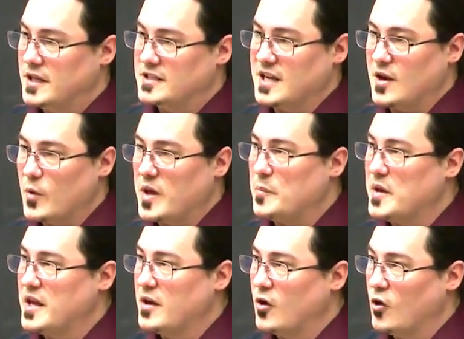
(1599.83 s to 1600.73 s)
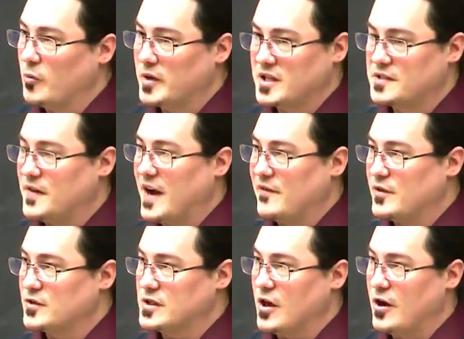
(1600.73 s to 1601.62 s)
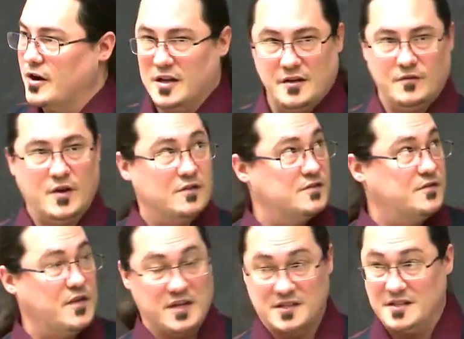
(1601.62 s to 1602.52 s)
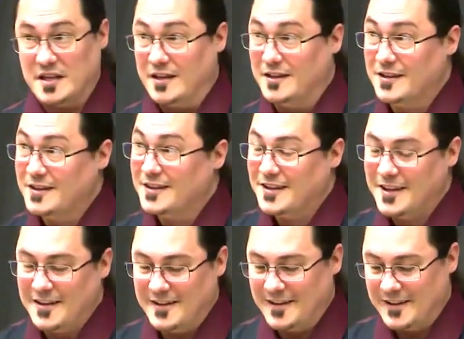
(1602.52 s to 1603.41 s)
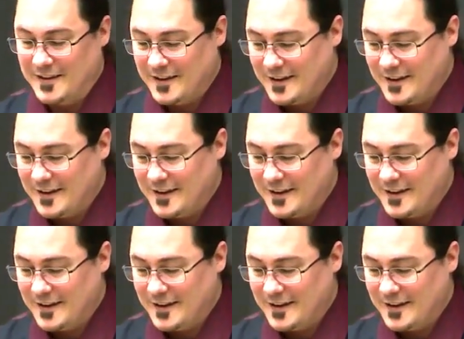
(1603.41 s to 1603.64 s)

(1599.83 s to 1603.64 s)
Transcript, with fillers: it's like a Wikipedia hole, but it's five years long and it involves VNC.